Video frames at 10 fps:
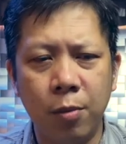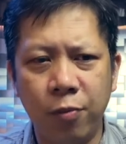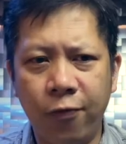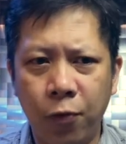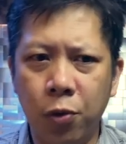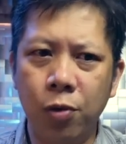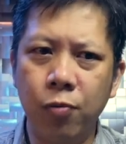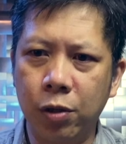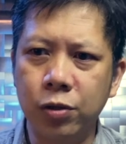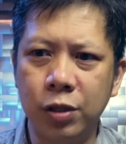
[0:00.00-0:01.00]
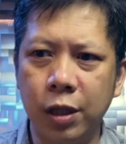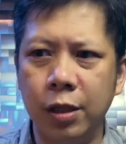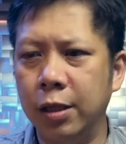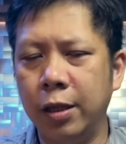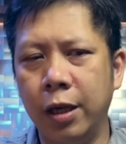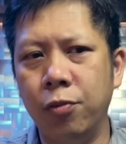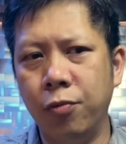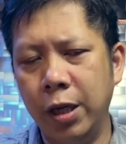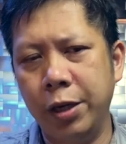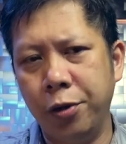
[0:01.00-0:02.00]
Before, we could see that they're
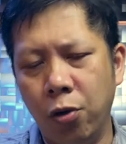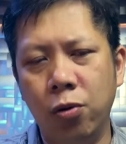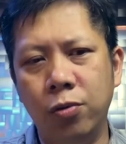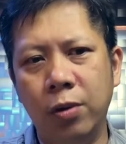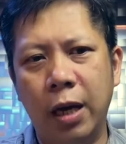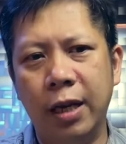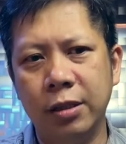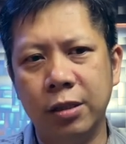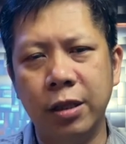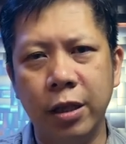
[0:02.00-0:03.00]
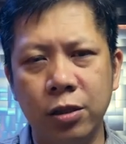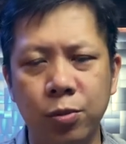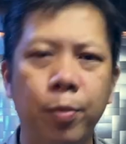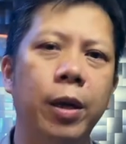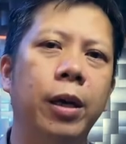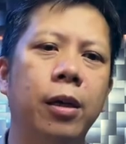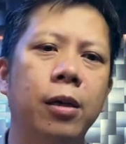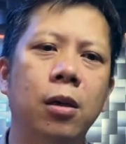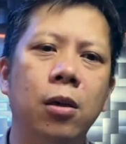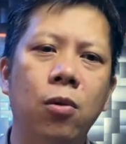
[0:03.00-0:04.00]
really known as these big
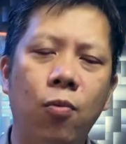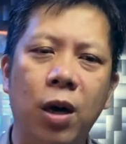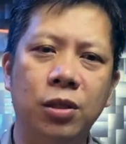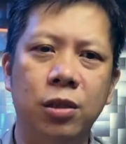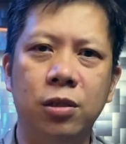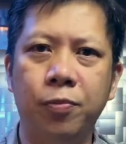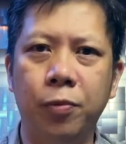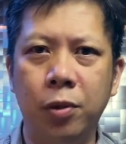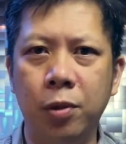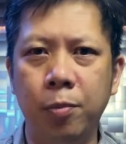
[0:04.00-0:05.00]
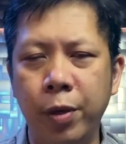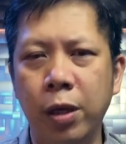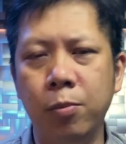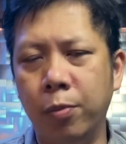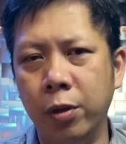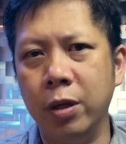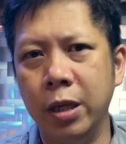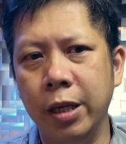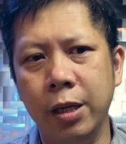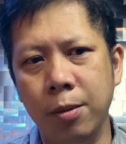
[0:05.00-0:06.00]
watches for big
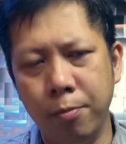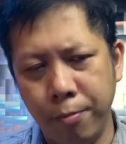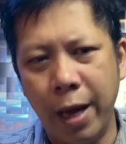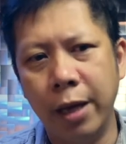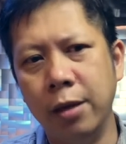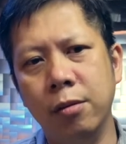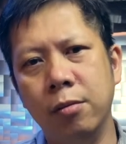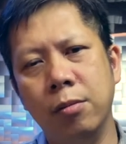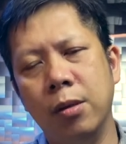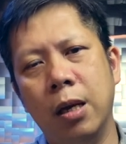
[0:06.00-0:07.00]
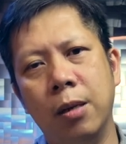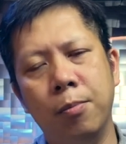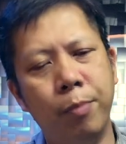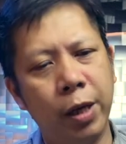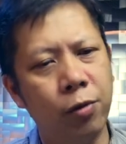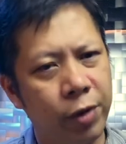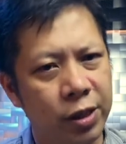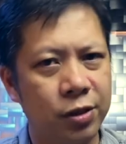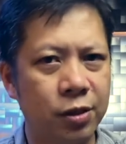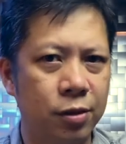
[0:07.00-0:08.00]
burly men and big
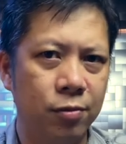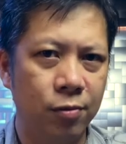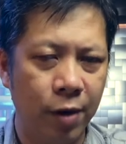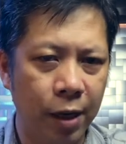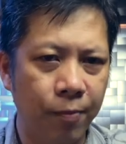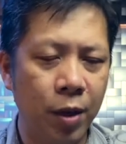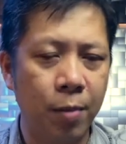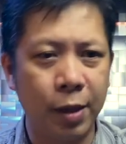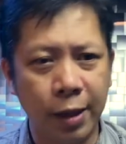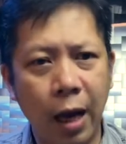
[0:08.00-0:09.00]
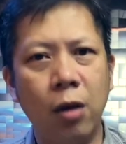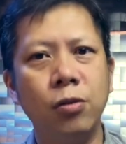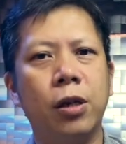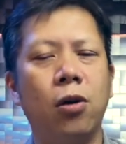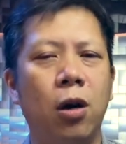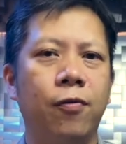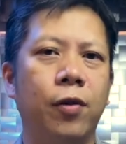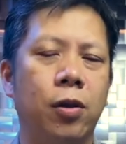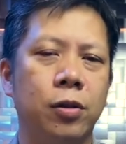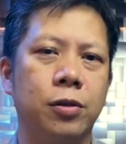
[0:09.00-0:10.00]
wrists, right? But now they're
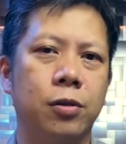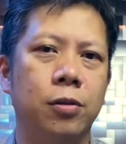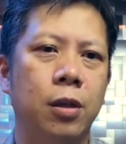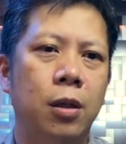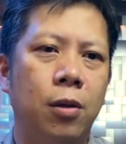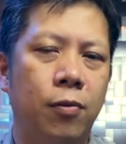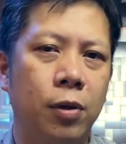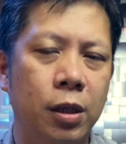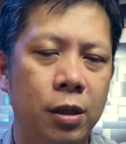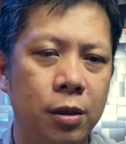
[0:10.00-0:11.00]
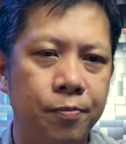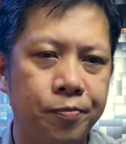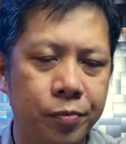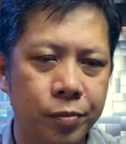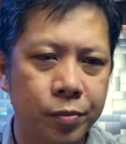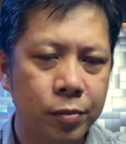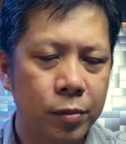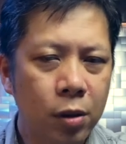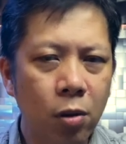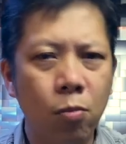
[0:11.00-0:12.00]
offering also for the
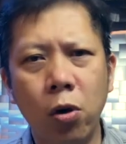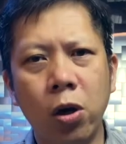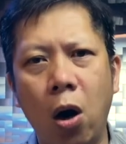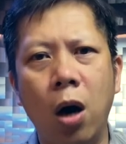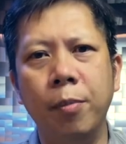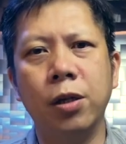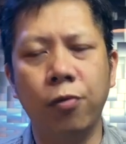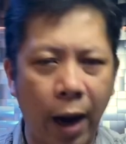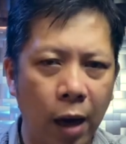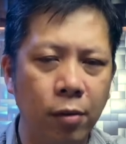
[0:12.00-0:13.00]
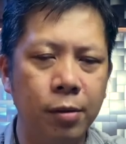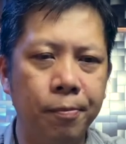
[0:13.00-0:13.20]
more common crowd.